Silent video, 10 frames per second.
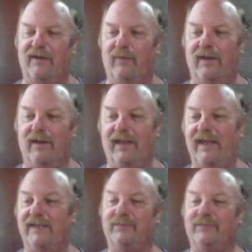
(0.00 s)
Well,
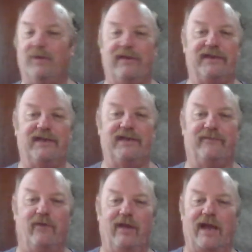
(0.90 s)
he is one of the
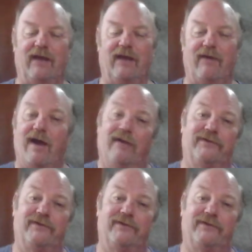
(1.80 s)
tinfoil hat crowd,